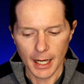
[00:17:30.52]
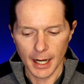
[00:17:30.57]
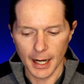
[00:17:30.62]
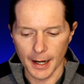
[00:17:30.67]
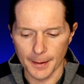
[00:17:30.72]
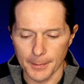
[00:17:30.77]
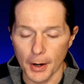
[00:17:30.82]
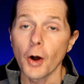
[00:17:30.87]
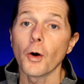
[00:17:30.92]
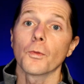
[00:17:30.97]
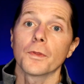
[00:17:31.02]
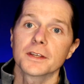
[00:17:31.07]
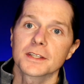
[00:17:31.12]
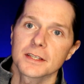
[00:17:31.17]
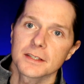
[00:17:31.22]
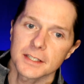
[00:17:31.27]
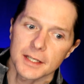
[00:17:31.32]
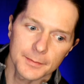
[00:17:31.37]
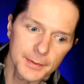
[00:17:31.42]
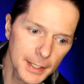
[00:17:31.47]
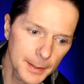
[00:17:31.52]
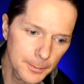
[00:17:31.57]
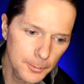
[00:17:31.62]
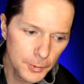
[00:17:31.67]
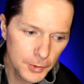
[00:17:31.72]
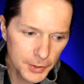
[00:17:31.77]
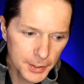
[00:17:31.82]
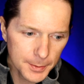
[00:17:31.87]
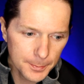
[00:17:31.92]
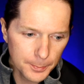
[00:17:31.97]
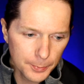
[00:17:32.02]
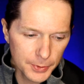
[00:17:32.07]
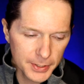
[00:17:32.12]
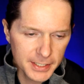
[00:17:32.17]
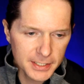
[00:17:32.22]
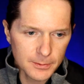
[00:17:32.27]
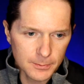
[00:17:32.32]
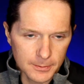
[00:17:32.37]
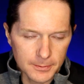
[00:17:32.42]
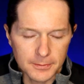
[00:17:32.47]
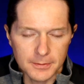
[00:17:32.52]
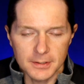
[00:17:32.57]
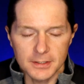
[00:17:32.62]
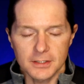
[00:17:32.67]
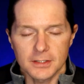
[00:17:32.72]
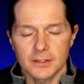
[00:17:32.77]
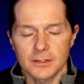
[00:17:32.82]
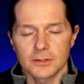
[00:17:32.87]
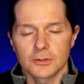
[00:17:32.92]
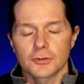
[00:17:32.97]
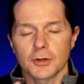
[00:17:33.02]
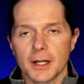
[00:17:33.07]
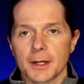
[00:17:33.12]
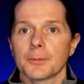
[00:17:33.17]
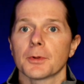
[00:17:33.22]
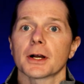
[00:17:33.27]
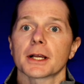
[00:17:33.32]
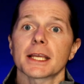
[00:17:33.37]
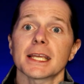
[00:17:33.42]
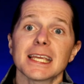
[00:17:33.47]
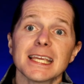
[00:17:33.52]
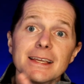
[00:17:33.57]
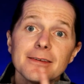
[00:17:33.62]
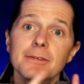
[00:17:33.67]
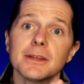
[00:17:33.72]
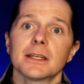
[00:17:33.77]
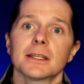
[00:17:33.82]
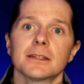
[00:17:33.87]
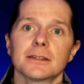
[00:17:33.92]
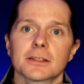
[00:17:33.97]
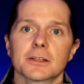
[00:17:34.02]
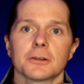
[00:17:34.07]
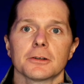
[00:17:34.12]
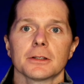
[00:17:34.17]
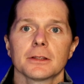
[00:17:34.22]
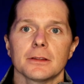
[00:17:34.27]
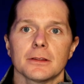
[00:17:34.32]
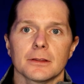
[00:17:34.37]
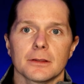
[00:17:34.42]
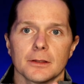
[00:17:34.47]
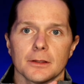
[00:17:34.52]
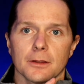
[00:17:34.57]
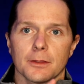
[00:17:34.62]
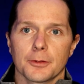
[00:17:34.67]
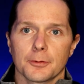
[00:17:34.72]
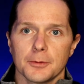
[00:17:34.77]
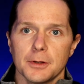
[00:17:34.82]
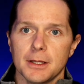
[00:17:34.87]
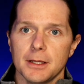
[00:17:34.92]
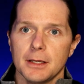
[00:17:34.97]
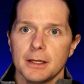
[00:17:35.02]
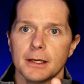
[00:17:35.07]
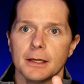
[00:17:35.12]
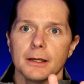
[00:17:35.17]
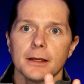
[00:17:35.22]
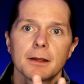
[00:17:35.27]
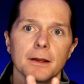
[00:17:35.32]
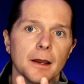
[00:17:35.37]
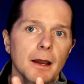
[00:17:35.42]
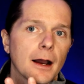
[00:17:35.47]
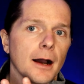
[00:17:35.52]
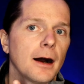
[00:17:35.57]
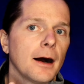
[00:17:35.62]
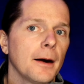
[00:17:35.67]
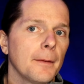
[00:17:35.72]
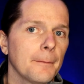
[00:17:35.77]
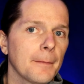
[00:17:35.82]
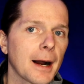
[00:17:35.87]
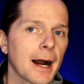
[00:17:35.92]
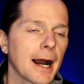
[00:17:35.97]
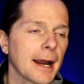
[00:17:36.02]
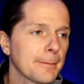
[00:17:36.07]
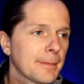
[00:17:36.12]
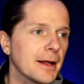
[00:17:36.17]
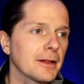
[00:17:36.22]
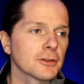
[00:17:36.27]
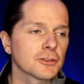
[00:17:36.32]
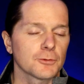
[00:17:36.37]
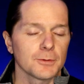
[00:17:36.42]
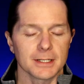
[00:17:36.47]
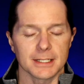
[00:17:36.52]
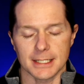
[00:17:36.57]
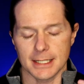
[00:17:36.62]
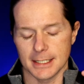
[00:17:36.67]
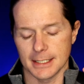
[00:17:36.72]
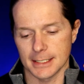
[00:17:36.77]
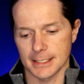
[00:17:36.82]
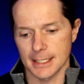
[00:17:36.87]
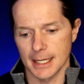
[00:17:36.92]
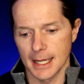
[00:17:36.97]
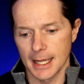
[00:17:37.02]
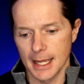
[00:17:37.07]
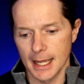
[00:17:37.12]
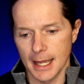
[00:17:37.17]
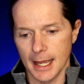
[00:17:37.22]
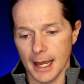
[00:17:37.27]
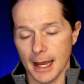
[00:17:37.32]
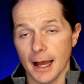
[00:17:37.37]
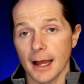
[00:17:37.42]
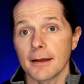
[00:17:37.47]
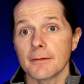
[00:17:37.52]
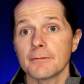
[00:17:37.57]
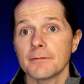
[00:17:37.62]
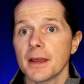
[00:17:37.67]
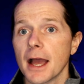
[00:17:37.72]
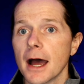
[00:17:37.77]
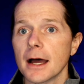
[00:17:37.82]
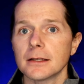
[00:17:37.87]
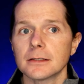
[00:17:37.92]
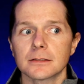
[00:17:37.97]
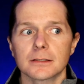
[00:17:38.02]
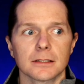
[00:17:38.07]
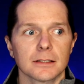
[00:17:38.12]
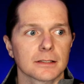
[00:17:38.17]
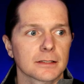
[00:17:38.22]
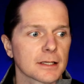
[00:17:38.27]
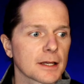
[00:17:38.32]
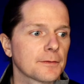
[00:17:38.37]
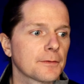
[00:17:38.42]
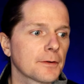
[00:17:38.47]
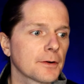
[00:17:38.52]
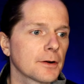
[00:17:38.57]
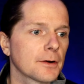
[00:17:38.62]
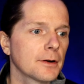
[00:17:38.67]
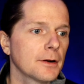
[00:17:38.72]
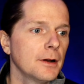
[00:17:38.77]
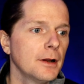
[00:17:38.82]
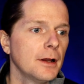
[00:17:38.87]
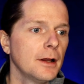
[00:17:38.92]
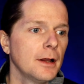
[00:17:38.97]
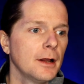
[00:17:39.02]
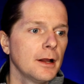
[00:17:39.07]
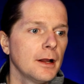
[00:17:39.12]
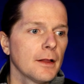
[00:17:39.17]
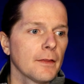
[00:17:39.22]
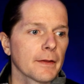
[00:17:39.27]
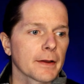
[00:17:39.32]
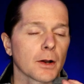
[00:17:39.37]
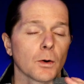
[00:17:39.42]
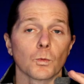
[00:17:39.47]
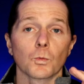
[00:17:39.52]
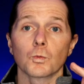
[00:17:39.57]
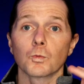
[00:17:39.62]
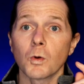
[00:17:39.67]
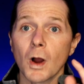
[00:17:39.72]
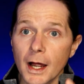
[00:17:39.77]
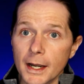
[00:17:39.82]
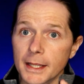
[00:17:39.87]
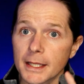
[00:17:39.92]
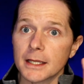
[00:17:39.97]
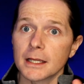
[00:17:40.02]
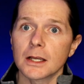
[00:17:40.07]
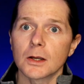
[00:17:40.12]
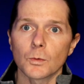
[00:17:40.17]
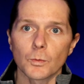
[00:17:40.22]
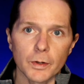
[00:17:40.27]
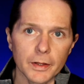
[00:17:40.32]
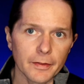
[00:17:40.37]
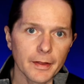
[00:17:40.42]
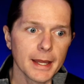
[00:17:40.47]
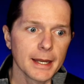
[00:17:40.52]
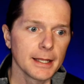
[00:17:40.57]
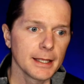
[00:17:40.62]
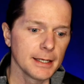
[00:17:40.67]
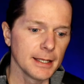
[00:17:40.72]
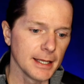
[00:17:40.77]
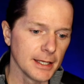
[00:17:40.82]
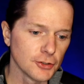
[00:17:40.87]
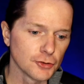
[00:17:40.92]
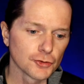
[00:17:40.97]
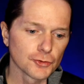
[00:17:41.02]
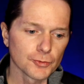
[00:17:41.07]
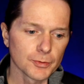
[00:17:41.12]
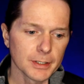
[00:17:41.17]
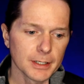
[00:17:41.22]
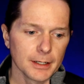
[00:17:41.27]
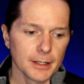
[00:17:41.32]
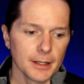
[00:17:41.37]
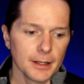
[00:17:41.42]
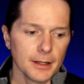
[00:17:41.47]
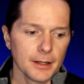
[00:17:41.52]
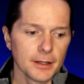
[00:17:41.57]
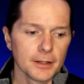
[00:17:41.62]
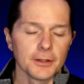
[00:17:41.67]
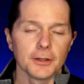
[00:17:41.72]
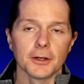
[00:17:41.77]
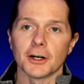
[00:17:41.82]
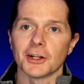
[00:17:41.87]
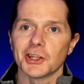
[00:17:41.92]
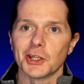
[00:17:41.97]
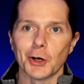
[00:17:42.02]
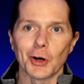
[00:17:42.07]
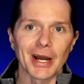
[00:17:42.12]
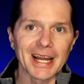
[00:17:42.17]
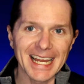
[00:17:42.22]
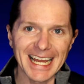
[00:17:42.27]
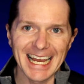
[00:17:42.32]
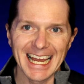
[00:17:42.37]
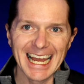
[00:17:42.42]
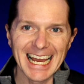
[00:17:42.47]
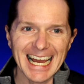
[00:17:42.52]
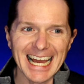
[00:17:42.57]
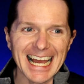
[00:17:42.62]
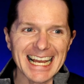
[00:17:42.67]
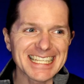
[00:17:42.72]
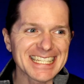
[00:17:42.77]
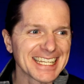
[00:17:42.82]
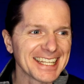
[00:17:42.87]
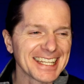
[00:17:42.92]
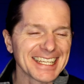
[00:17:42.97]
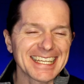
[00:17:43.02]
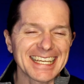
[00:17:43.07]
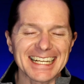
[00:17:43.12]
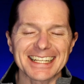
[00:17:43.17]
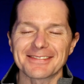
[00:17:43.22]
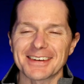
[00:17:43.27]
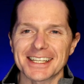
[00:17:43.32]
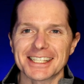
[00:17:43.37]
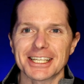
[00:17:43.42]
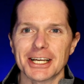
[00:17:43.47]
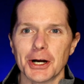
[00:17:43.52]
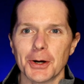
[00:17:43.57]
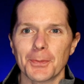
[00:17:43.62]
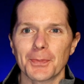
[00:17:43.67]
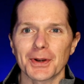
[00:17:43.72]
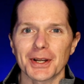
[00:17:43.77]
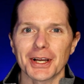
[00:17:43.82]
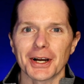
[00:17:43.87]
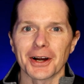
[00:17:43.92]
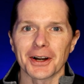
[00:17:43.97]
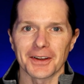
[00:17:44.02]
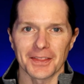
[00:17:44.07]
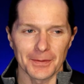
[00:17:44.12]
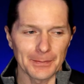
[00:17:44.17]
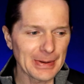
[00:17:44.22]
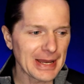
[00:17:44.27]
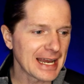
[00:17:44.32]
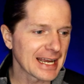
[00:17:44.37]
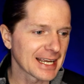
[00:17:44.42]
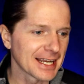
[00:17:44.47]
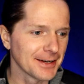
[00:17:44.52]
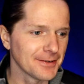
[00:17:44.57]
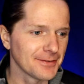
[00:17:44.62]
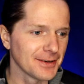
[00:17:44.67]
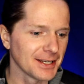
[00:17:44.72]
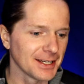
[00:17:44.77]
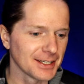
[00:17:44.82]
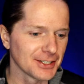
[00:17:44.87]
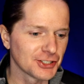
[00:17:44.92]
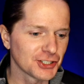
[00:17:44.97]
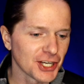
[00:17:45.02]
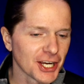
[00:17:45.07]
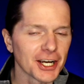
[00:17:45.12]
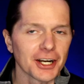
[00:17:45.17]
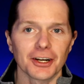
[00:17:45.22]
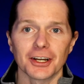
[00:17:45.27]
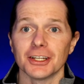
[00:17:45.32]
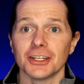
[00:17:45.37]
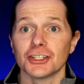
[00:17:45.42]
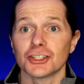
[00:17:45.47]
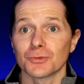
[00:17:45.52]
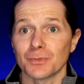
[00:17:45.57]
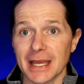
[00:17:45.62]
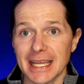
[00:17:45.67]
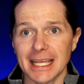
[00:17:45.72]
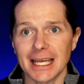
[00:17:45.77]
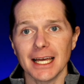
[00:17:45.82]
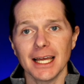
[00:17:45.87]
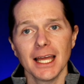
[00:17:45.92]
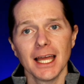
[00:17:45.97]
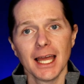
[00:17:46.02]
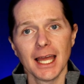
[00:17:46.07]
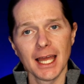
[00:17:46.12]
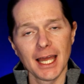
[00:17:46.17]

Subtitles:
Oh, this is something I'm really pleased with this training block, even considering the 3 high mileage weeks, is I've yet to suffer like a running related injury. Y'all know I accidentally kicked my toe pretty hard on the back of a chair in Jamaica.